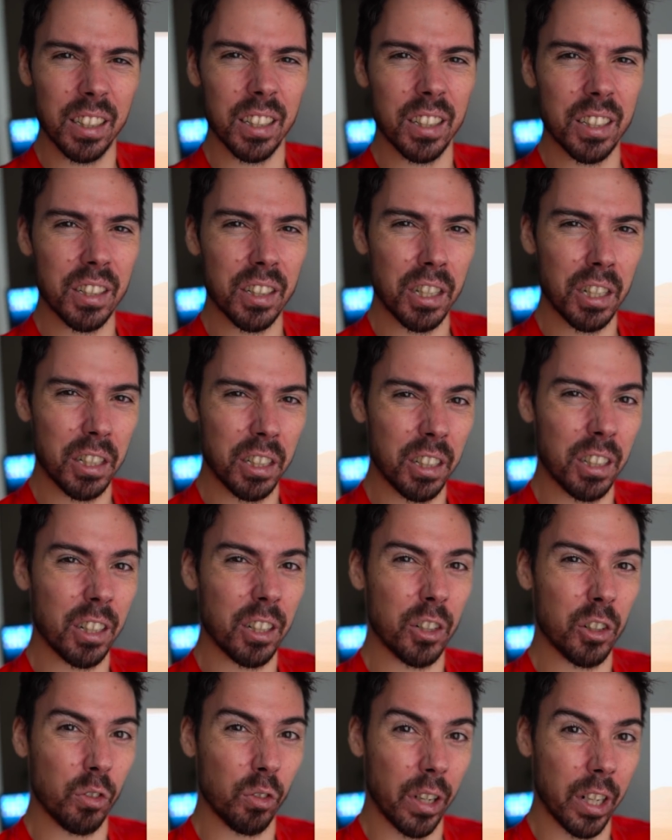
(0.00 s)
Is this
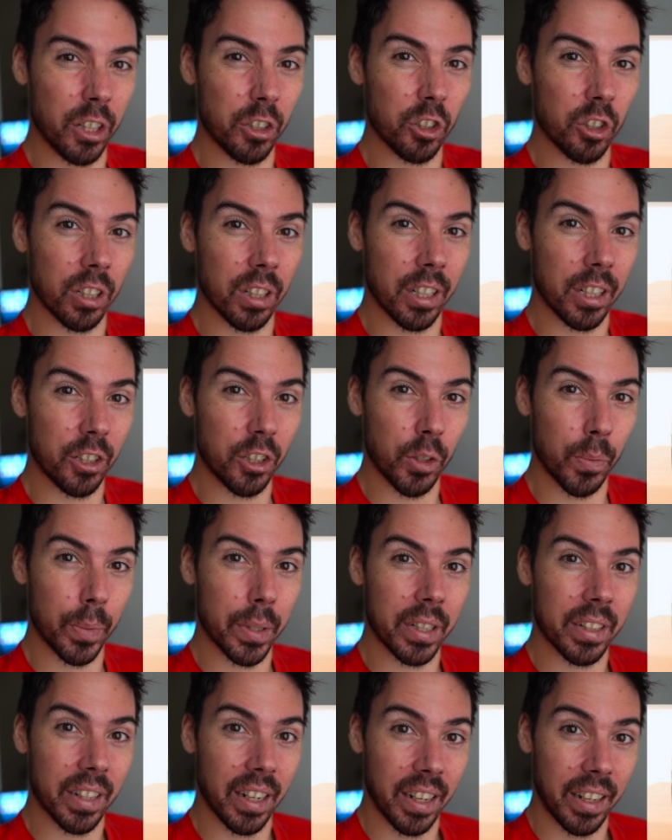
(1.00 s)
the direction they should
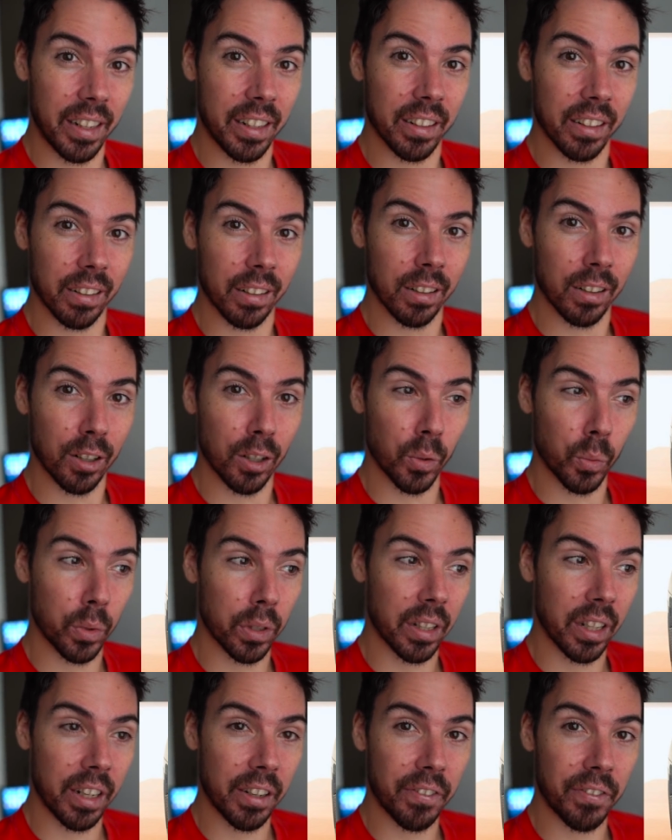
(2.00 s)
be taken? Or
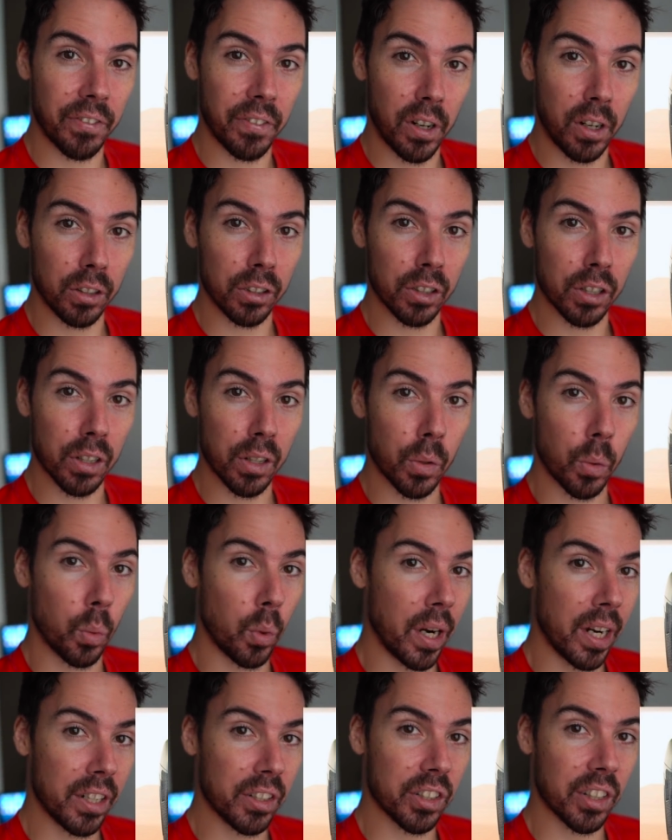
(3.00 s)
will they fall to the
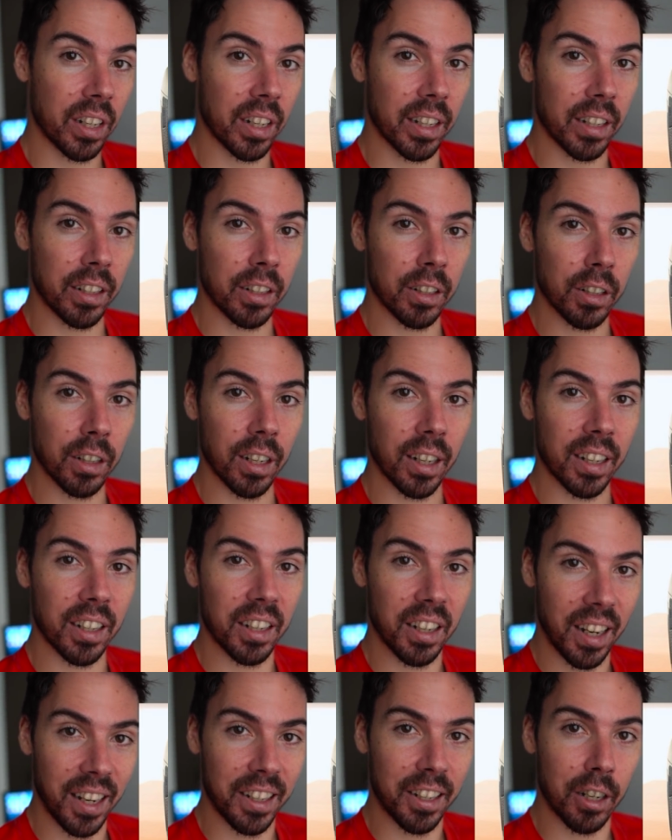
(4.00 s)
wayside like
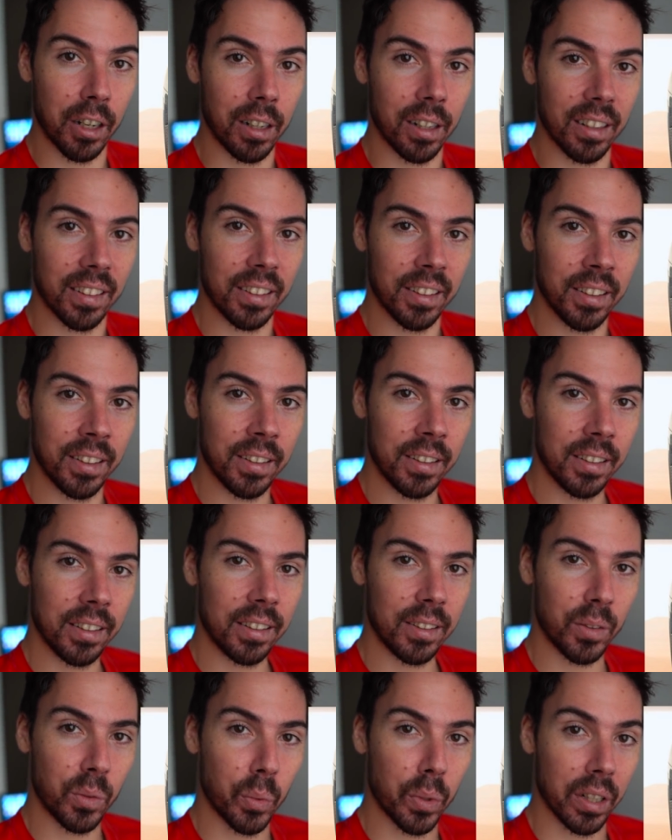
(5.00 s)
Nikon
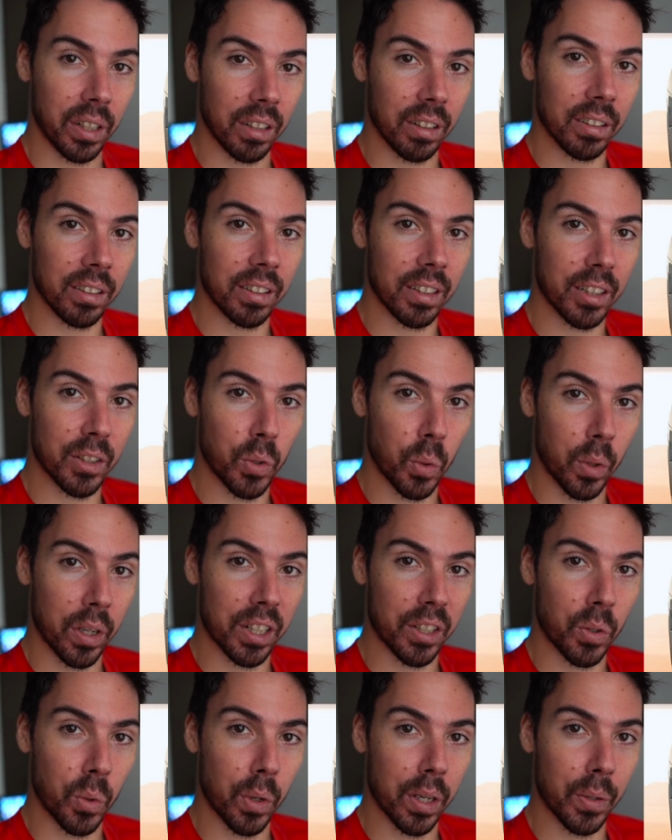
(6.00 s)
will in
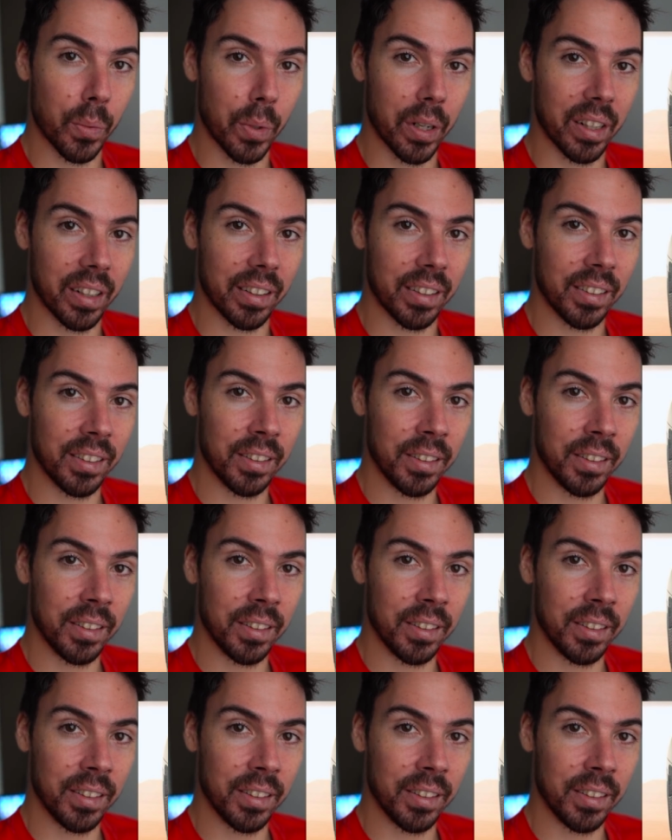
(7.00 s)
2021?